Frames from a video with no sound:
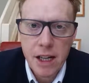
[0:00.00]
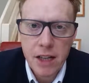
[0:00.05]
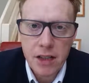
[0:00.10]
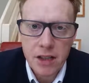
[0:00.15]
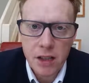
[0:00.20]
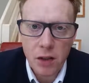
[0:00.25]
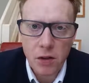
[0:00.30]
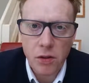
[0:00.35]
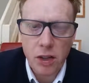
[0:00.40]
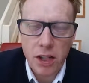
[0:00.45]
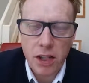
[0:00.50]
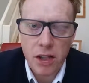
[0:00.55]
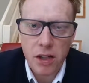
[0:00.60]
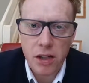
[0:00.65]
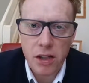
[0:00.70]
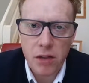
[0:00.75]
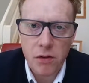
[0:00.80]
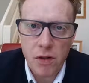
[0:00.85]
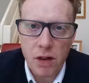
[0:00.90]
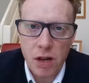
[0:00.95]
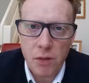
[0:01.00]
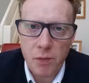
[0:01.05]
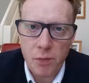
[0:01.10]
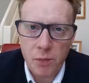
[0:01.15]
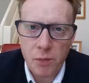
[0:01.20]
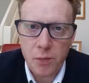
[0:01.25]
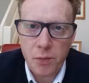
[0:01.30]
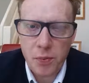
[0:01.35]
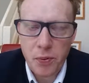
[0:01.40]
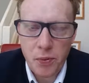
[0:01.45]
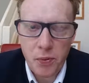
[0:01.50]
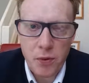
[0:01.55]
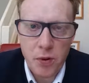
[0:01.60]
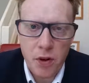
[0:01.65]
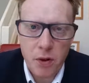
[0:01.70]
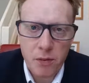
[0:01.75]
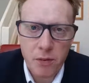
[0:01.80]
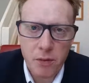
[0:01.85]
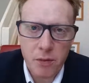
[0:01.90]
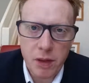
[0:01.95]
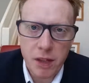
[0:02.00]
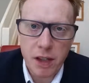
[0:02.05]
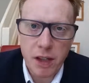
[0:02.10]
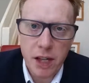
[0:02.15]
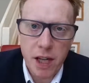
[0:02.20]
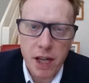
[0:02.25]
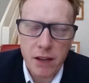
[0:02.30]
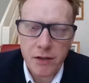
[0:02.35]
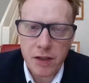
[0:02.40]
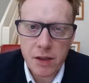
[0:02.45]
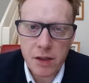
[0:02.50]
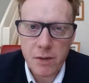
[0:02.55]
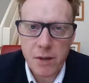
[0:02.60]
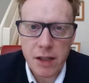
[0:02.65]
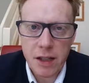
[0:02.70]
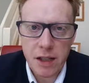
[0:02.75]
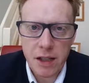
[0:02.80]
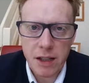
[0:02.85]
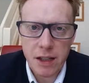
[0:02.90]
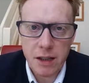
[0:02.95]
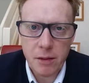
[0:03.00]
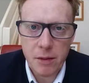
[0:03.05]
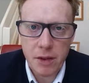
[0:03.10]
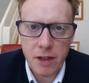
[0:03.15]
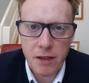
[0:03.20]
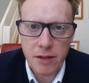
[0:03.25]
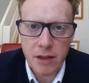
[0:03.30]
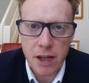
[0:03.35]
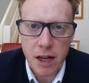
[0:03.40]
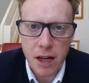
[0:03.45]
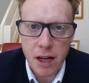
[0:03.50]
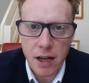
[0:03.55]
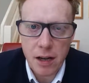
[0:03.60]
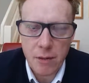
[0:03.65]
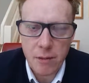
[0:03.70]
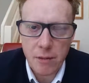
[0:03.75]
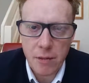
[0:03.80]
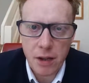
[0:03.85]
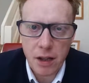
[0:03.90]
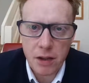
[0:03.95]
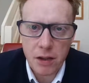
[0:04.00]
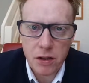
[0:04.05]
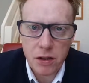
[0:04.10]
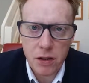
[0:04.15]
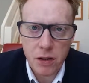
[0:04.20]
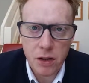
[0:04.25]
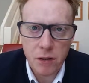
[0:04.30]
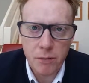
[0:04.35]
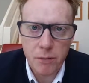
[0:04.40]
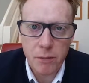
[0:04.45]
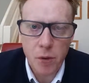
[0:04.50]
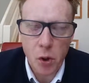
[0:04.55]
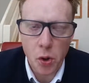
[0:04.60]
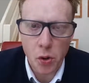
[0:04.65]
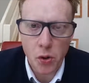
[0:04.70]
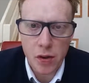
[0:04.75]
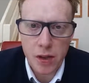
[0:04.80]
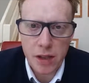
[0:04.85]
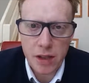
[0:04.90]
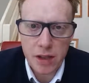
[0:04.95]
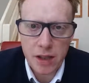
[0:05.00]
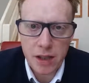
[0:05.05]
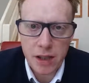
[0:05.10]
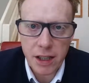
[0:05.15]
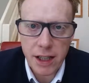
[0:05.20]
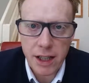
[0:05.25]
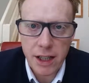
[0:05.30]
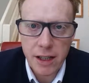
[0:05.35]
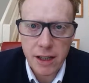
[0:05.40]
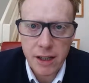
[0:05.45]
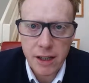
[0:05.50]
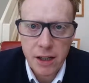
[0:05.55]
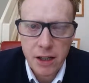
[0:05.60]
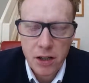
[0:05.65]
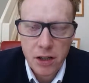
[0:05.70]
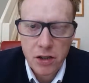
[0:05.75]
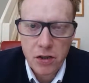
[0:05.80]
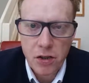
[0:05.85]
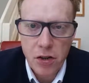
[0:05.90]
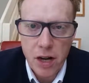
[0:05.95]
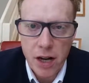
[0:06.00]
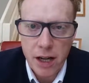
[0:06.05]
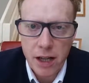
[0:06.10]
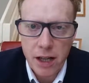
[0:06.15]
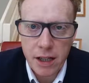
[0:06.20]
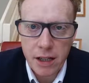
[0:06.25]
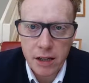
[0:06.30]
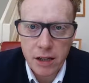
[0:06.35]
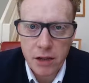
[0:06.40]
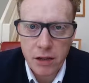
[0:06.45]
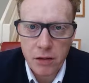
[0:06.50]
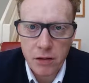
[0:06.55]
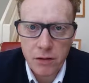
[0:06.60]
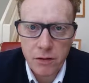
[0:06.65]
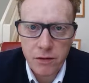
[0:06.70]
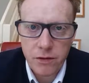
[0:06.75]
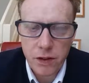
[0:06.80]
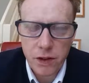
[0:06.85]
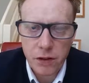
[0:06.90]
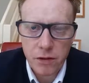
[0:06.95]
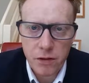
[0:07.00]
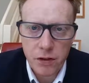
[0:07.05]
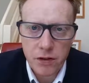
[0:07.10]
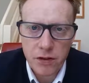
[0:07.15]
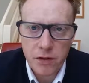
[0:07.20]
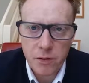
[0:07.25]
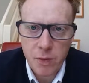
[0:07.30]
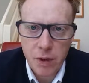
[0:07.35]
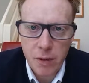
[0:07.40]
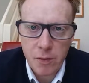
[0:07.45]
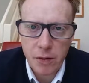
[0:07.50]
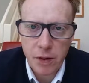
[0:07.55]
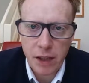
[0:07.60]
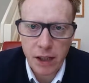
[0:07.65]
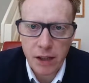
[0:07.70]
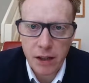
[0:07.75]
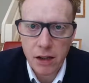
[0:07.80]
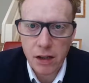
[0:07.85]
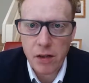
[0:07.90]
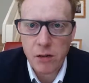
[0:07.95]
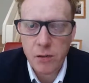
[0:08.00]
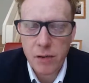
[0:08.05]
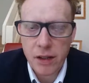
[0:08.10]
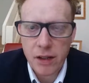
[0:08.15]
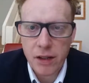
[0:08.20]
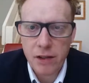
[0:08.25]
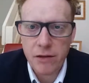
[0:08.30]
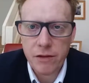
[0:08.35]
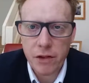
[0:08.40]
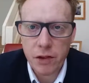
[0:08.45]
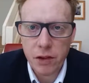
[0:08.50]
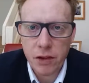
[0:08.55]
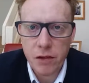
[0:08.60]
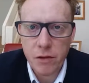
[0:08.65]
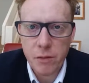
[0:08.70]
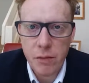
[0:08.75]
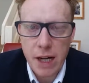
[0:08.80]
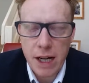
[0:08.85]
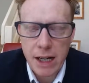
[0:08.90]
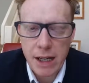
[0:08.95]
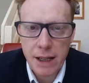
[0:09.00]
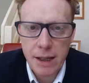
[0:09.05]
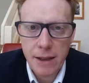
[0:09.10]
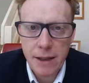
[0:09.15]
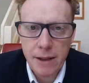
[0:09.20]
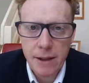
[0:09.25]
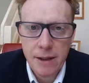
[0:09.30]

So you are probably going to have to spend a little bit of time laboriously trying to follow lots of people in the hope that they follow you back.